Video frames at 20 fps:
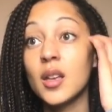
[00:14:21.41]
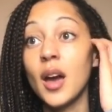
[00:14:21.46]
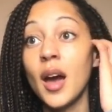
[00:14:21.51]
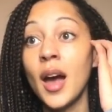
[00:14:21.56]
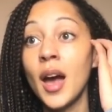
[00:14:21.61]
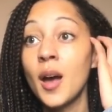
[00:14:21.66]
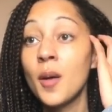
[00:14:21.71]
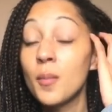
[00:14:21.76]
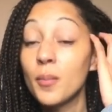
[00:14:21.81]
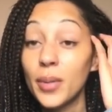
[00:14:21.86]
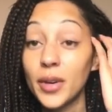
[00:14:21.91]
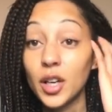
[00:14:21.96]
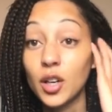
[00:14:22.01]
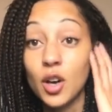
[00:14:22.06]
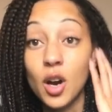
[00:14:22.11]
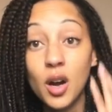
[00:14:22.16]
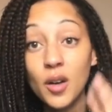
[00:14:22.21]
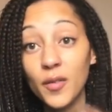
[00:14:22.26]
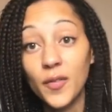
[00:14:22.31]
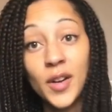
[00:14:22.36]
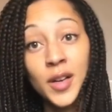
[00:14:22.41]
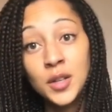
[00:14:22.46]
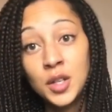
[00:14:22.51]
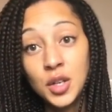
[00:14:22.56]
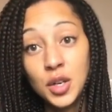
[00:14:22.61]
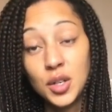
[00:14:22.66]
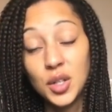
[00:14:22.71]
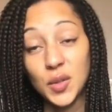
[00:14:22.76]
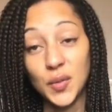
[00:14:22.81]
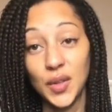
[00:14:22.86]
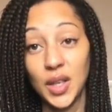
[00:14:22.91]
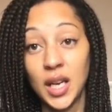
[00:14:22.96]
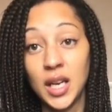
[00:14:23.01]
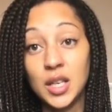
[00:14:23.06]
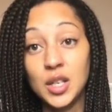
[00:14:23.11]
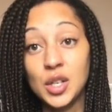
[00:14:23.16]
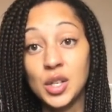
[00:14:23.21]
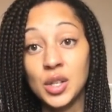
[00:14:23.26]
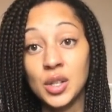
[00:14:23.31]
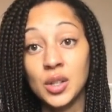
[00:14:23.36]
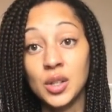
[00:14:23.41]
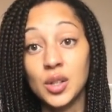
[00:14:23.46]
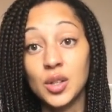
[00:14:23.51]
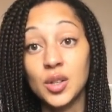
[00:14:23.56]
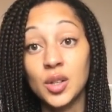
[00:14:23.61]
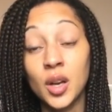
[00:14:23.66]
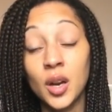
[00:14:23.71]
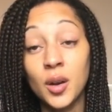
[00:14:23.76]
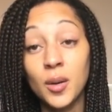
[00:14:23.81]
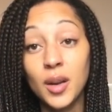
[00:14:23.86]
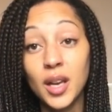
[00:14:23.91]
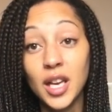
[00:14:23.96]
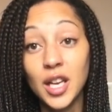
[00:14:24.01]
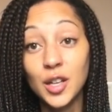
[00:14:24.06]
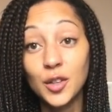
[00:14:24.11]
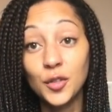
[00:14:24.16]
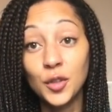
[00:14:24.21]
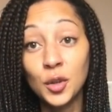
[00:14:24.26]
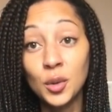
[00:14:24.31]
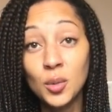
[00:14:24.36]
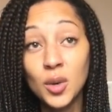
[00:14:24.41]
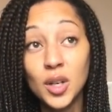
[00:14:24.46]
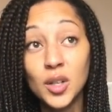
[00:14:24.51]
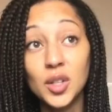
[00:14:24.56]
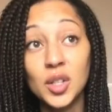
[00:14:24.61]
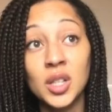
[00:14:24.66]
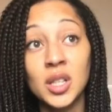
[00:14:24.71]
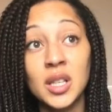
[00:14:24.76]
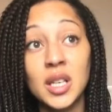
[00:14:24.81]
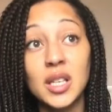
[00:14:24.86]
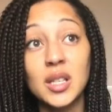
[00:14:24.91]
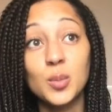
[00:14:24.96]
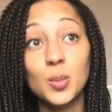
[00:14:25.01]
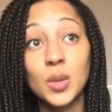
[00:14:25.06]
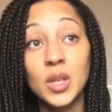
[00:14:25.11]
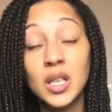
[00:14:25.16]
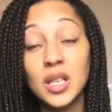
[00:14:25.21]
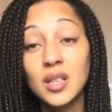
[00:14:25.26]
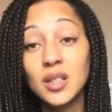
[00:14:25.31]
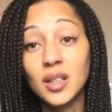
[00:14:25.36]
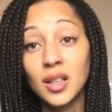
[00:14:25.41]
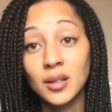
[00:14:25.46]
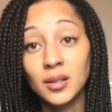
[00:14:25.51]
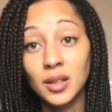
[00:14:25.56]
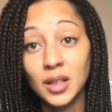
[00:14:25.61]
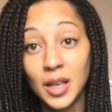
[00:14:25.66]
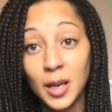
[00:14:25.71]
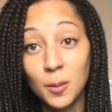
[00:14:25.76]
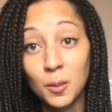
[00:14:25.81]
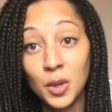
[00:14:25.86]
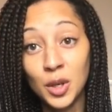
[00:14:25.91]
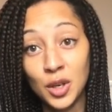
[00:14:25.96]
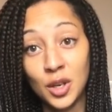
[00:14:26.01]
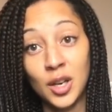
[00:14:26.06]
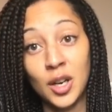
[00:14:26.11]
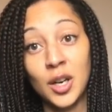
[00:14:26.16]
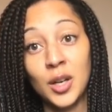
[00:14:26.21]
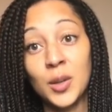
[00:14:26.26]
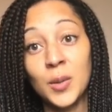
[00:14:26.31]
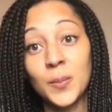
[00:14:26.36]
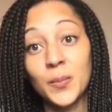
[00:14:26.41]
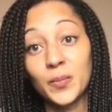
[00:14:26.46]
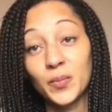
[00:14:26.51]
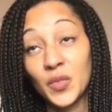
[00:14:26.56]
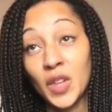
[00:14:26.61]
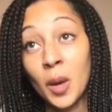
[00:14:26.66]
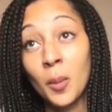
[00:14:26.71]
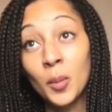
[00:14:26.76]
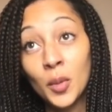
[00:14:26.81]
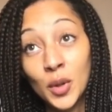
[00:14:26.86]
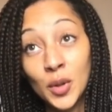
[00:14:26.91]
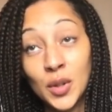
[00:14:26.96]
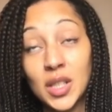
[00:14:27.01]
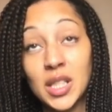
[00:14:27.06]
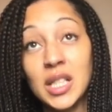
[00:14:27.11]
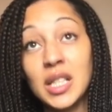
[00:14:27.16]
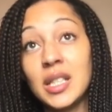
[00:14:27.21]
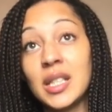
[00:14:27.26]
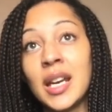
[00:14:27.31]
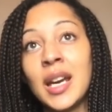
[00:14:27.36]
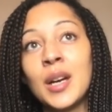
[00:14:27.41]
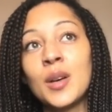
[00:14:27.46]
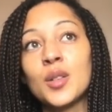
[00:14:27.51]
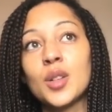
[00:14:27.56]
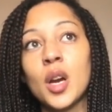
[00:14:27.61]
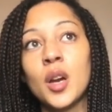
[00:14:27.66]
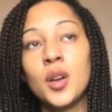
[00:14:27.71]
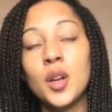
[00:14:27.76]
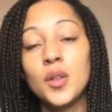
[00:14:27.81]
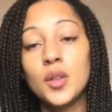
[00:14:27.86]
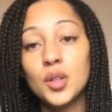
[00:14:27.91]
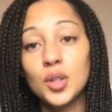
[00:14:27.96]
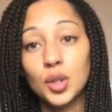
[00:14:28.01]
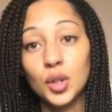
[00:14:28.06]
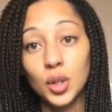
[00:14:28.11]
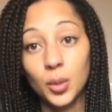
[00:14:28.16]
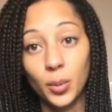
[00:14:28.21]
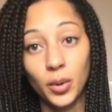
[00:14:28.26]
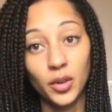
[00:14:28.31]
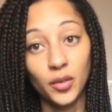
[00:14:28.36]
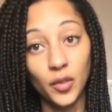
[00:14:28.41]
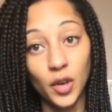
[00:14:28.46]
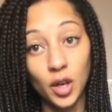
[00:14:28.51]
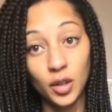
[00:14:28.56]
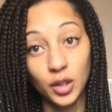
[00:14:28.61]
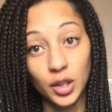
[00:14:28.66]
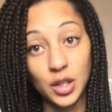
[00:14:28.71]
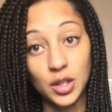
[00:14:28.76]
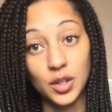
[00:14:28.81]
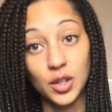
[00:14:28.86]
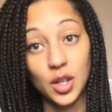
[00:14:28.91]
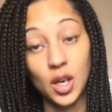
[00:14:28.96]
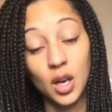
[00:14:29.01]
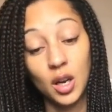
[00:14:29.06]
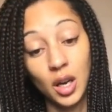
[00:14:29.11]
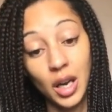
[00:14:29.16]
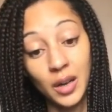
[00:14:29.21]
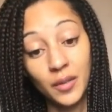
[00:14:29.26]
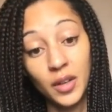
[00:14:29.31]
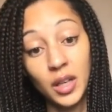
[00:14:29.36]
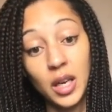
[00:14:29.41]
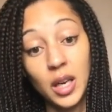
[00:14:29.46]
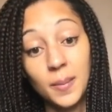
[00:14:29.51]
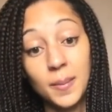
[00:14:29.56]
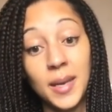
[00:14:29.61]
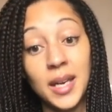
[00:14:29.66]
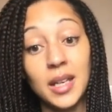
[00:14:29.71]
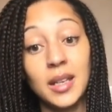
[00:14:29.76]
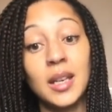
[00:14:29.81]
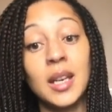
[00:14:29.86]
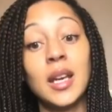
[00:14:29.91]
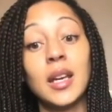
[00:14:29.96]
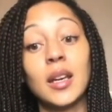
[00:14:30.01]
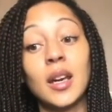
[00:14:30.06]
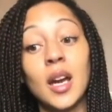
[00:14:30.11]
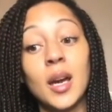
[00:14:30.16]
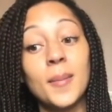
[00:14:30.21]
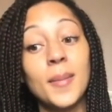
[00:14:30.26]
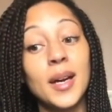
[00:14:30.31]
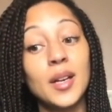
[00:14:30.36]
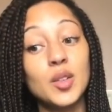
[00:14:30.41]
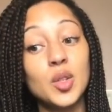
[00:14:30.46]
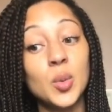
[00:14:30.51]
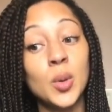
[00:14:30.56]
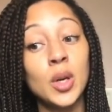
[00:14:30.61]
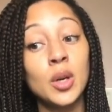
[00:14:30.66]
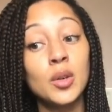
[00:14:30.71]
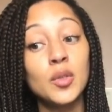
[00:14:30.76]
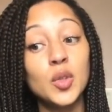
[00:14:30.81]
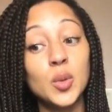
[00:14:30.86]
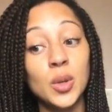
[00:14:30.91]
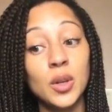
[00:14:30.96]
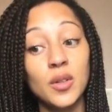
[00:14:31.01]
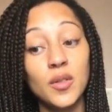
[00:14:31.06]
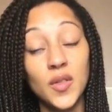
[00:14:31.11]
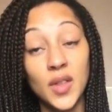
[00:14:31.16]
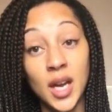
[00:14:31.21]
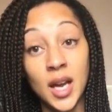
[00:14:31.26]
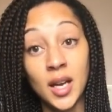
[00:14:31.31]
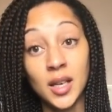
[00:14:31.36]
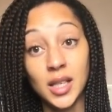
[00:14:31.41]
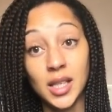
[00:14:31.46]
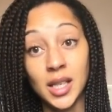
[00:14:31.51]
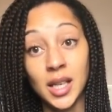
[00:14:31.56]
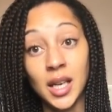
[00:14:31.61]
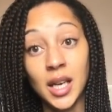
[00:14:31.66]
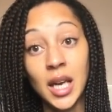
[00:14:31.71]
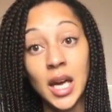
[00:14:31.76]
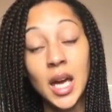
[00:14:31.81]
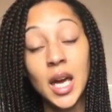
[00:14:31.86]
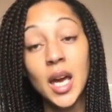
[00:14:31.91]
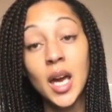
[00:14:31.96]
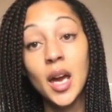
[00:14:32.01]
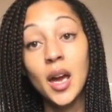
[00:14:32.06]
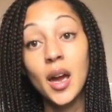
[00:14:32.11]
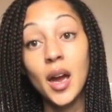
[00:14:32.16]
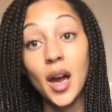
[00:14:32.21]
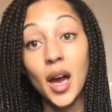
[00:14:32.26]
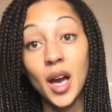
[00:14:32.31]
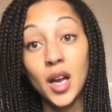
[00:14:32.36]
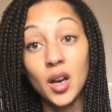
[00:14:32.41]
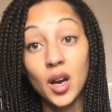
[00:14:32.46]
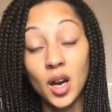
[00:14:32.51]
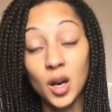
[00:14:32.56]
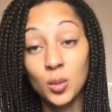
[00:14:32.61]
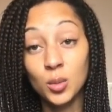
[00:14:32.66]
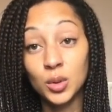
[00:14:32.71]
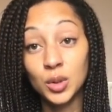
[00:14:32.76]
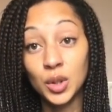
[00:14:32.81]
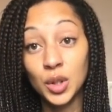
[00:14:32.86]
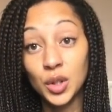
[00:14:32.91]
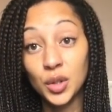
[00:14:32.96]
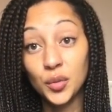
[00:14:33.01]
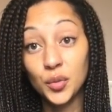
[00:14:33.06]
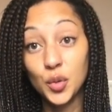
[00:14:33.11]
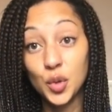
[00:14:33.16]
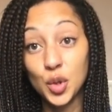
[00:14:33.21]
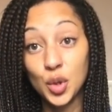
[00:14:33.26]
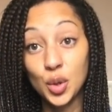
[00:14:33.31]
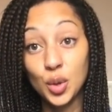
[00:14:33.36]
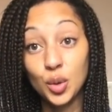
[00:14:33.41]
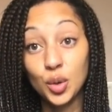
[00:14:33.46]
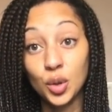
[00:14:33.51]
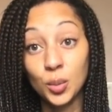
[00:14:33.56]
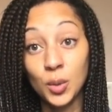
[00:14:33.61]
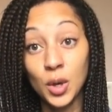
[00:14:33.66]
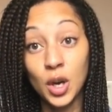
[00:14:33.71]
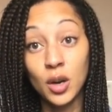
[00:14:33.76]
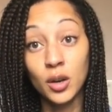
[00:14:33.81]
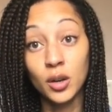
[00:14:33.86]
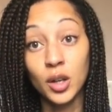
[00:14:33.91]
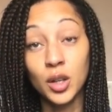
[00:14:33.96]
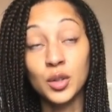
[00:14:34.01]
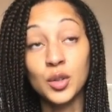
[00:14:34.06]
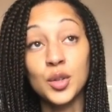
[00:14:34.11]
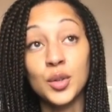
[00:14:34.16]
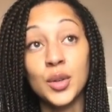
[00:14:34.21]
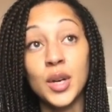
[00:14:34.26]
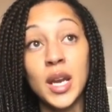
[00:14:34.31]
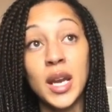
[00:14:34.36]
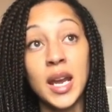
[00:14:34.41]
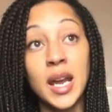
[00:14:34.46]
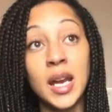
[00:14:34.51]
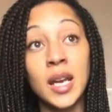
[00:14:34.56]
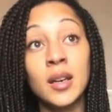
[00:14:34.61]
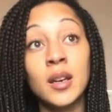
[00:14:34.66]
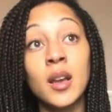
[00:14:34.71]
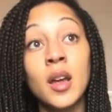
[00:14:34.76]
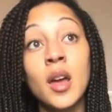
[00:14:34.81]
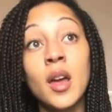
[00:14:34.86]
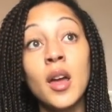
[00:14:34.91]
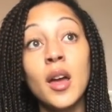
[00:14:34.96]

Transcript: Um, but I can't find the notification. So if you're watching this, please can you let me know more details. I know there's a couple of vloggers that are having a picnic at about 12, 12.30 and I would love to come along and join in.